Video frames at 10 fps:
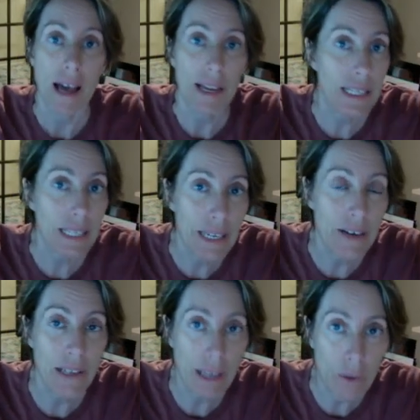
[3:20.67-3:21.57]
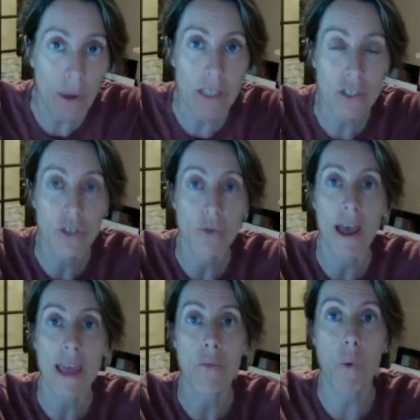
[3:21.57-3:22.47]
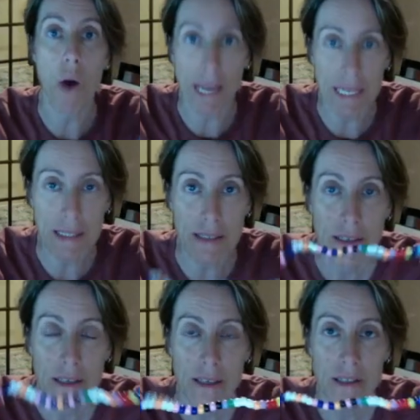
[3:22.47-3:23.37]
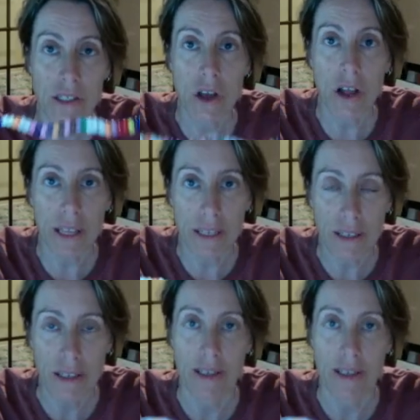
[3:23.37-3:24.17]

clear liquid to a white solid.